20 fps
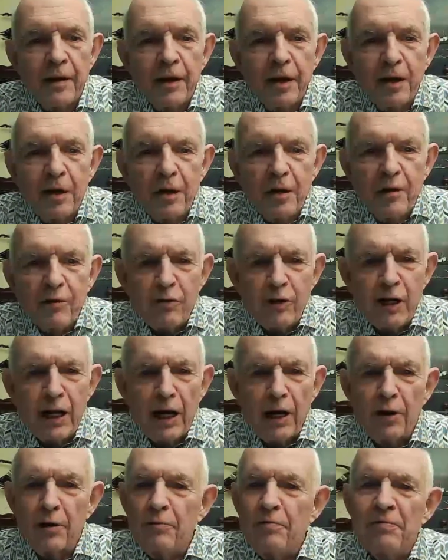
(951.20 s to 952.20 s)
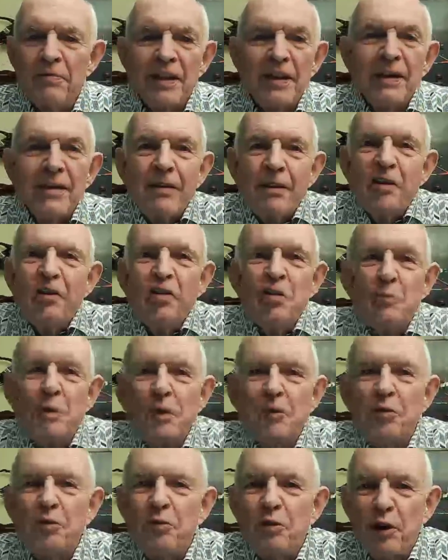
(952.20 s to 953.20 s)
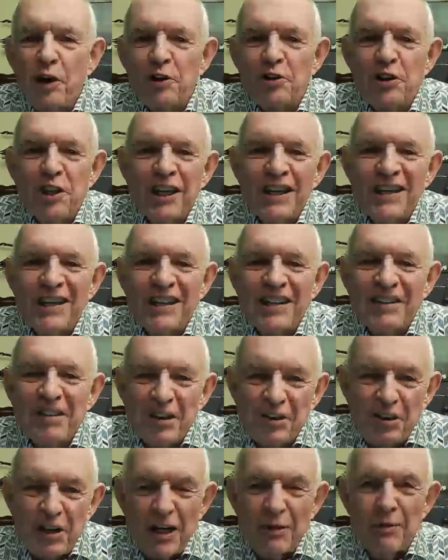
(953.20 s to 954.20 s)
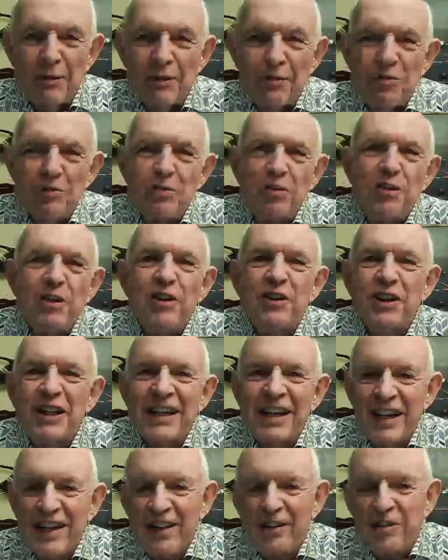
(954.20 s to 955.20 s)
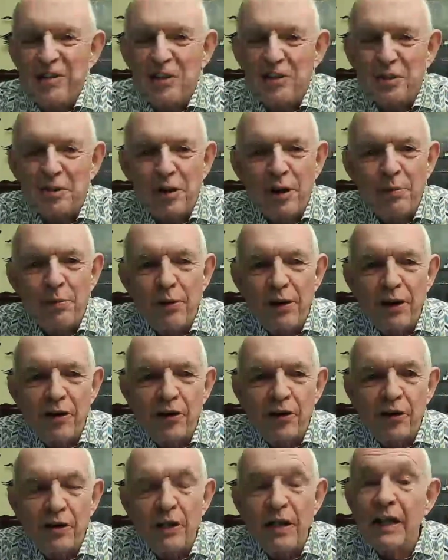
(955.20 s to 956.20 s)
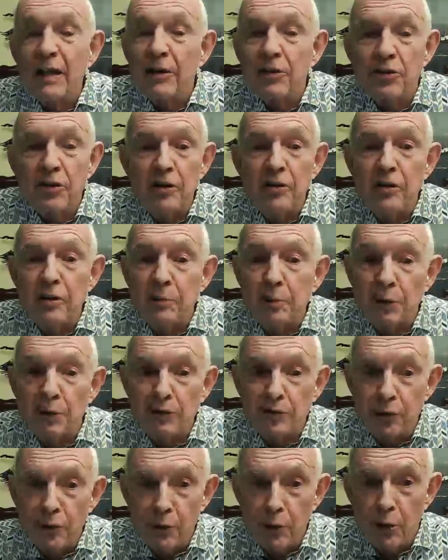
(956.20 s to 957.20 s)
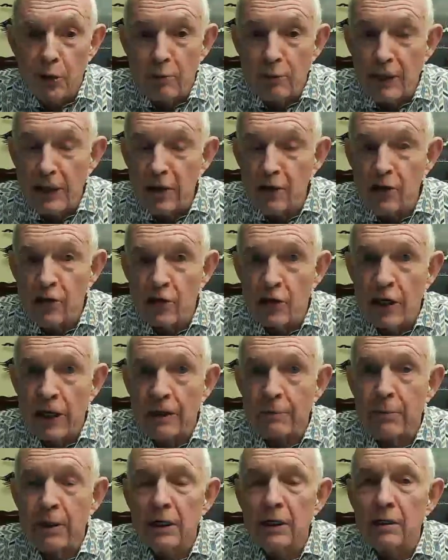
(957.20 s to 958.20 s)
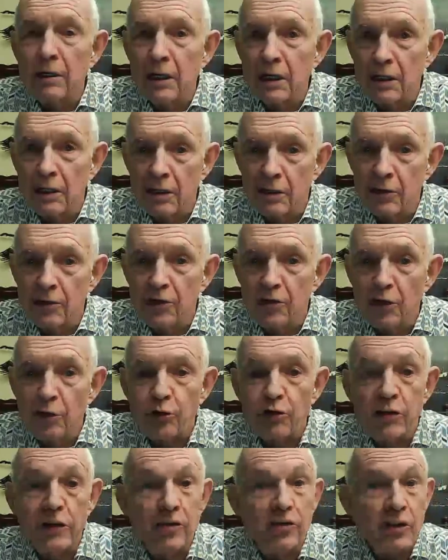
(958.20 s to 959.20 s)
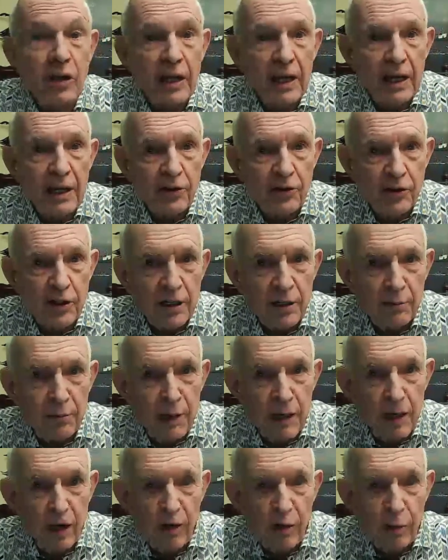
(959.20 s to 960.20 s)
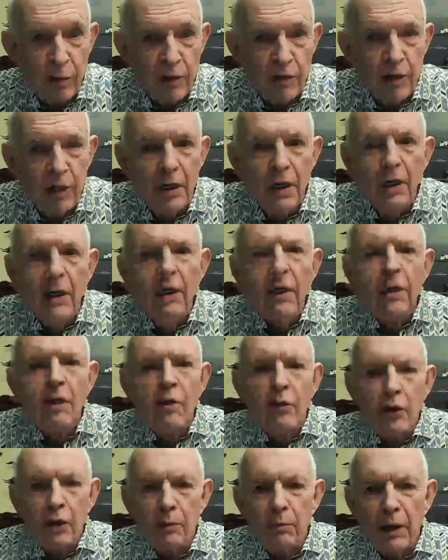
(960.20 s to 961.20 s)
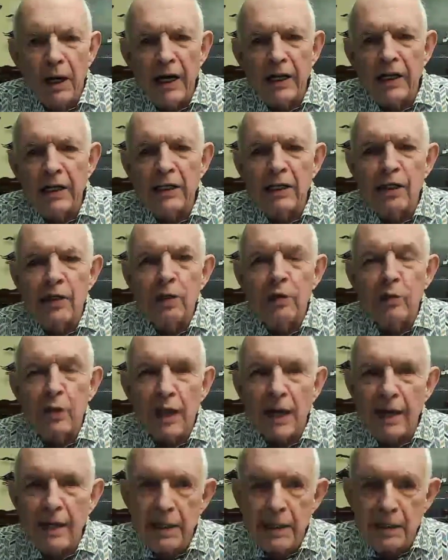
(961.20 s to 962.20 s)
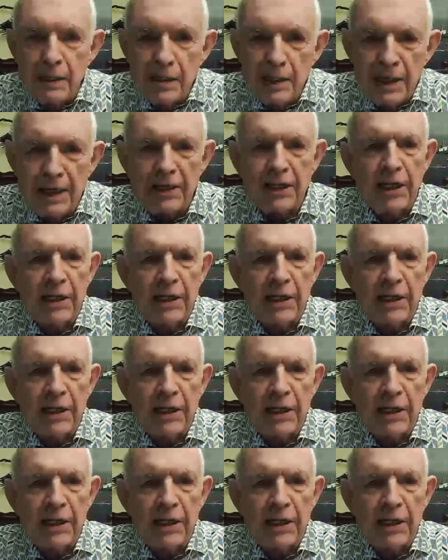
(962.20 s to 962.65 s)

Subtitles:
For now, this has been Ross Healy, the chairman of Strategic Analysis Corporation and a senior portfolio manager at McNichol & Associates Asset Management, reminding you that nothing,